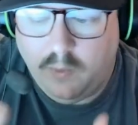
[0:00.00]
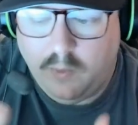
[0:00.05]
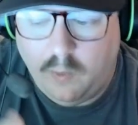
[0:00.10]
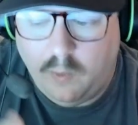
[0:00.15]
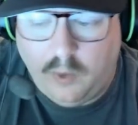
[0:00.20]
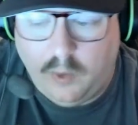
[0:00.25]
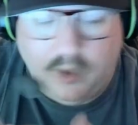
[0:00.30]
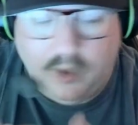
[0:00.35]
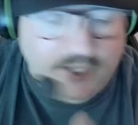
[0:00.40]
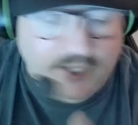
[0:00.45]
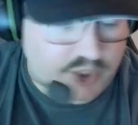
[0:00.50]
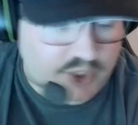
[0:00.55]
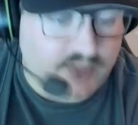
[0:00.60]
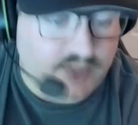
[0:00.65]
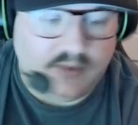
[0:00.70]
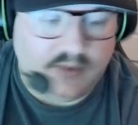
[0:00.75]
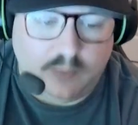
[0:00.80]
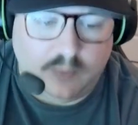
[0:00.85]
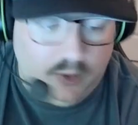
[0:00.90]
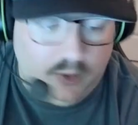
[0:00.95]
let
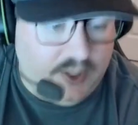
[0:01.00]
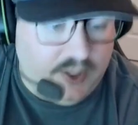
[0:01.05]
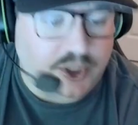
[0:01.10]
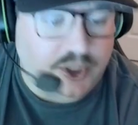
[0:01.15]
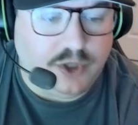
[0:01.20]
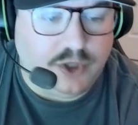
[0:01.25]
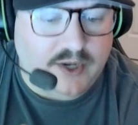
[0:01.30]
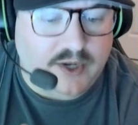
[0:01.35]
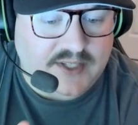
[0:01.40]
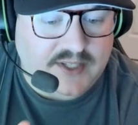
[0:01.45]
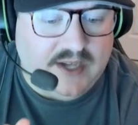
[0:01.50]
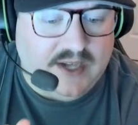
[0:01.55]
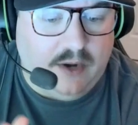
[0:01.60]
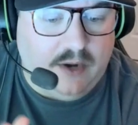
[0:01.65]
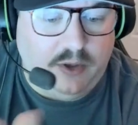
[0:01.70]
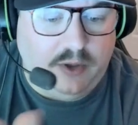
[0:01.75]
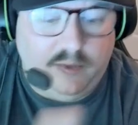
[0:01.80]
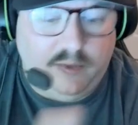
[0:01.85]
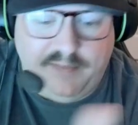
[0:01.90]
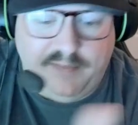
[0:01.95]
you dress
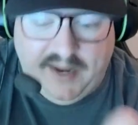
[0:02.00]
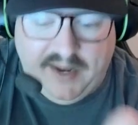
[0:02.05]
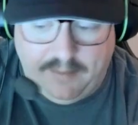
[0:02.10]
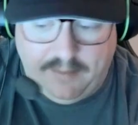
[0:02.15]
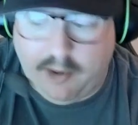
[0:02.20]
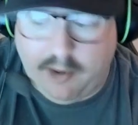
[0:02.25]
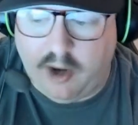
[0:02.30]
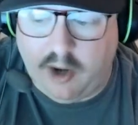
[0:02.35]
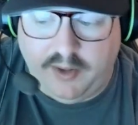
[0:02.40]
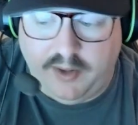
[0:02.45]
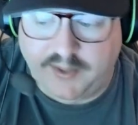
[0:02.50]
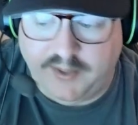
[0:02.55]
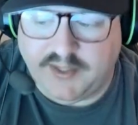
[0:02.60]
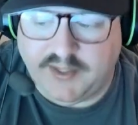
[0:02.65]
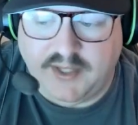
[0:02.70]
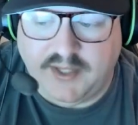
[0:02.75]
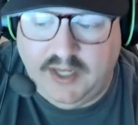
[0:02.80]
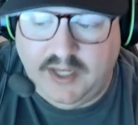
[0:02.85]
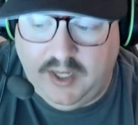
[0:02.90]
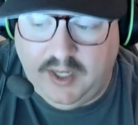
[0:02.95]
out. You've been a part of this
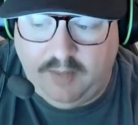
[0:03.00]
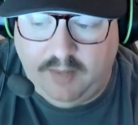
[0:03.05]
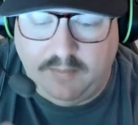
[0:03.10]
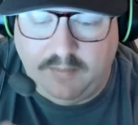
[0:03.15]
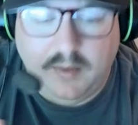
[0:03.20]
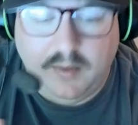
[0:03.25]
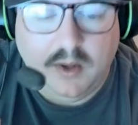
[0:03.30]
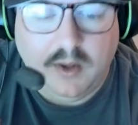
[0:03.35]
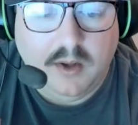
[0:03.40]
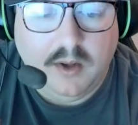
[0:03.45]
team.